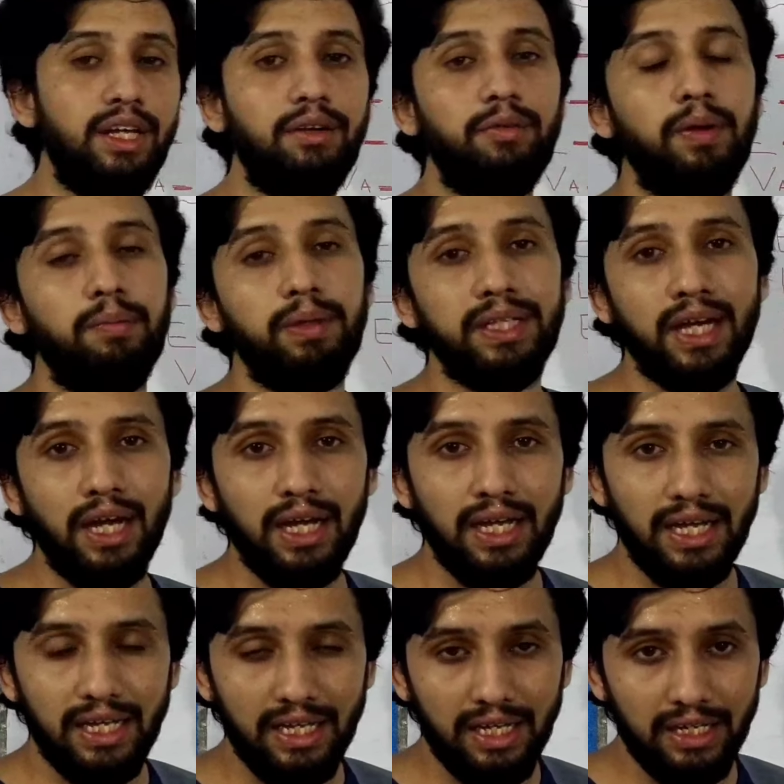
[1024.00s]
there will be the
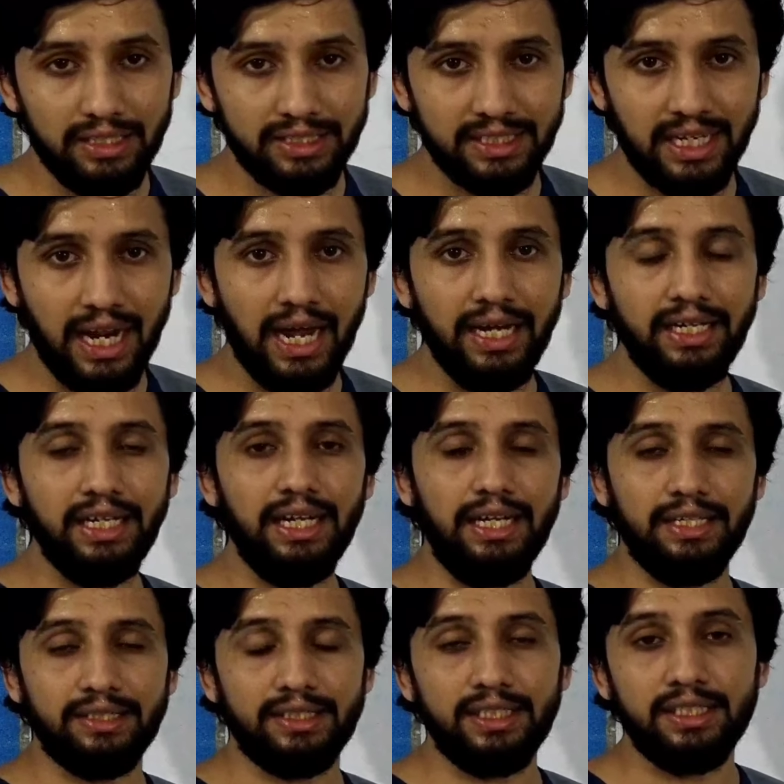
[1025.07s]
slight
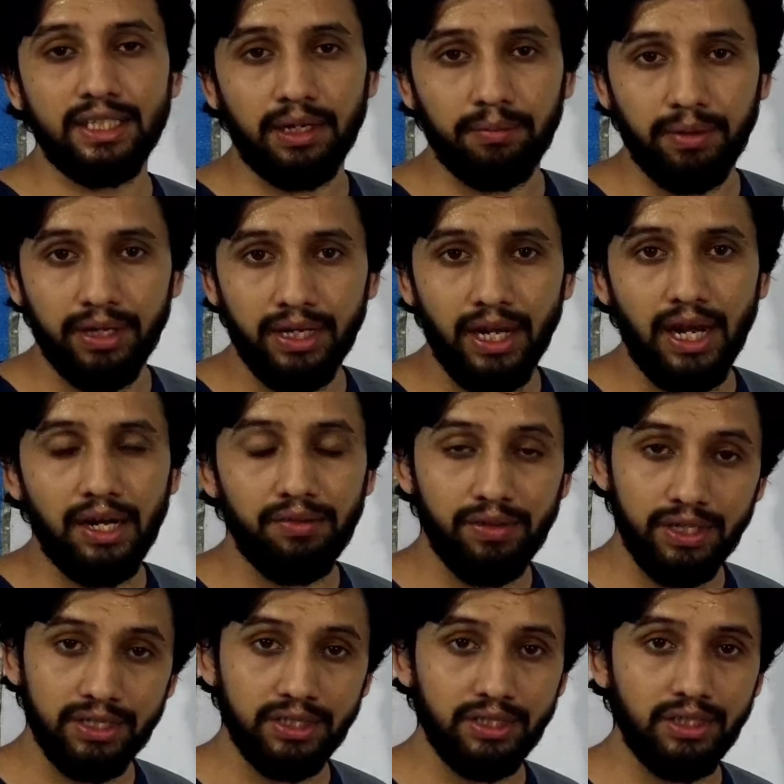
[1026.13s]
ST segment
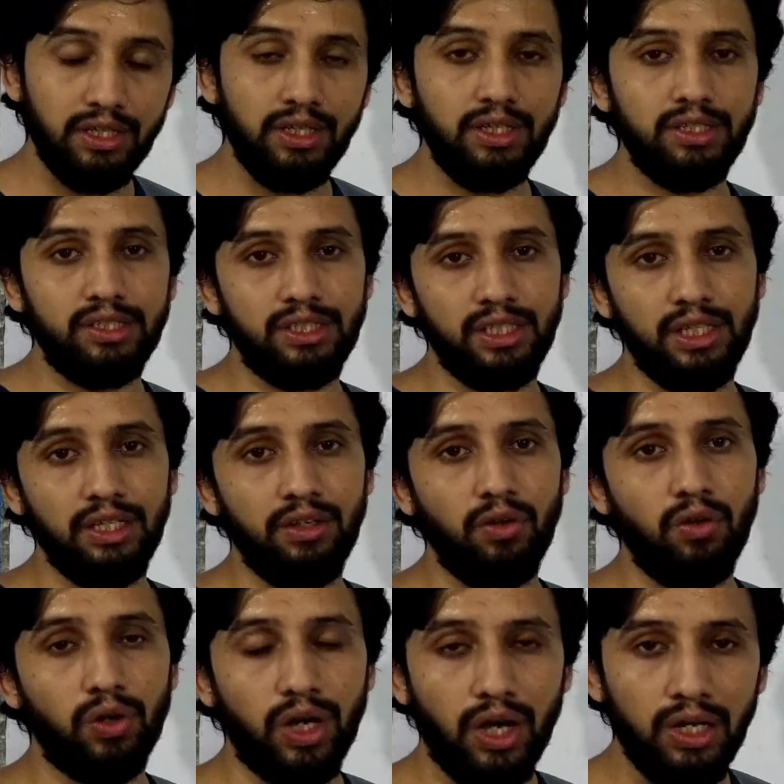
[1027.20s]
elevation seen
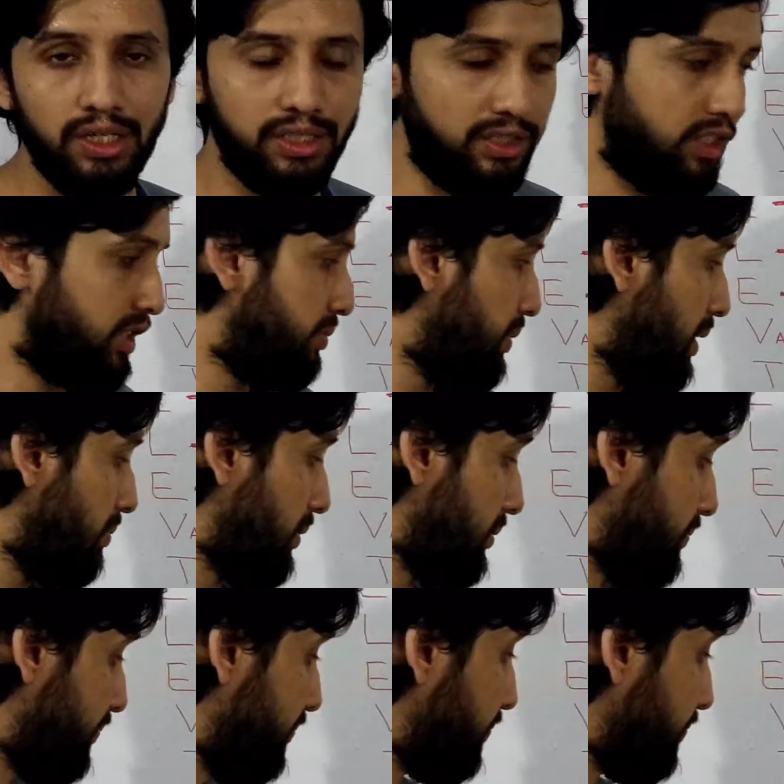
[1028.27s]
on a ECG paper.